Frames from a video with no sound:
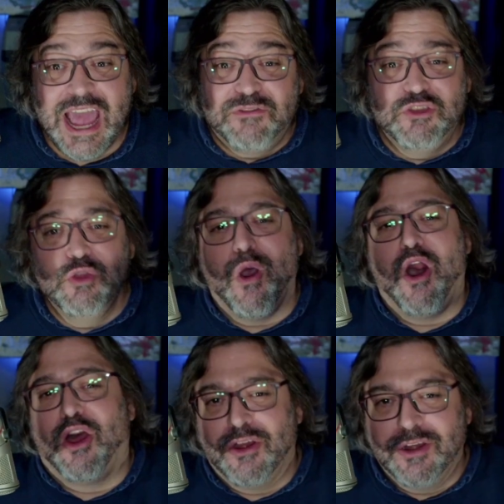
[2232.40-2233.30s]
If you
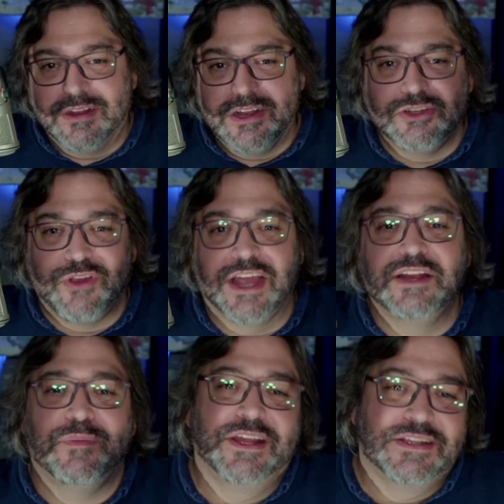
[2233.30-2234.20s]
are trying
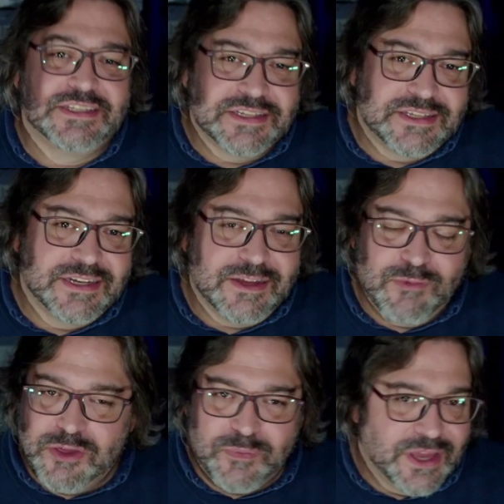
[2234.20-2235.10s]
to be an assistant,
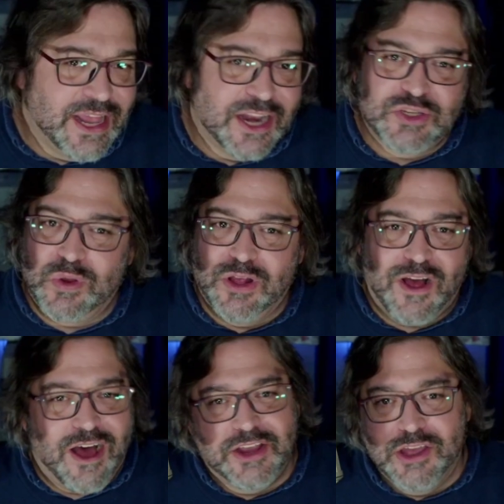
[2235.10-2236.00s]
whether it be an editorial,
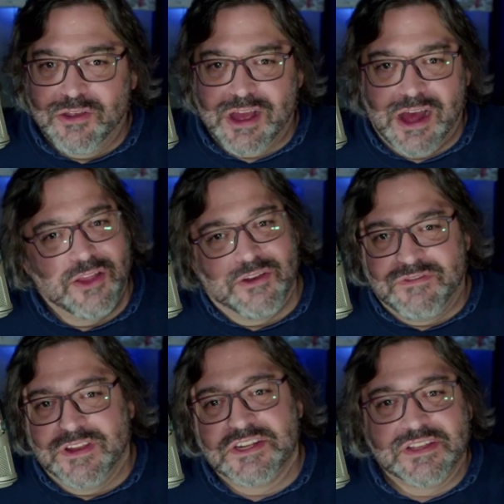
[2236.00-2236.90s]
audio, color,
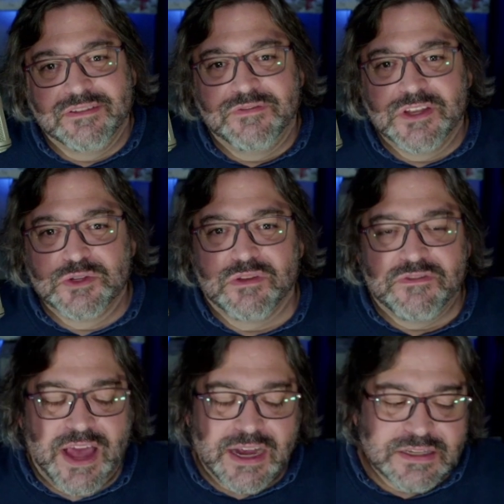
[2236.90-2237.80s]
finishing, visual
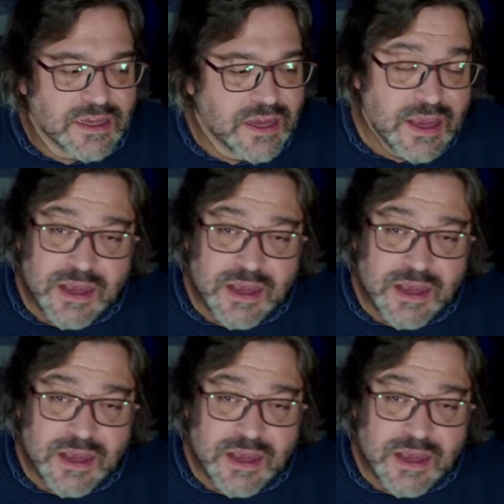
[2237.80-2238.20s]
effects,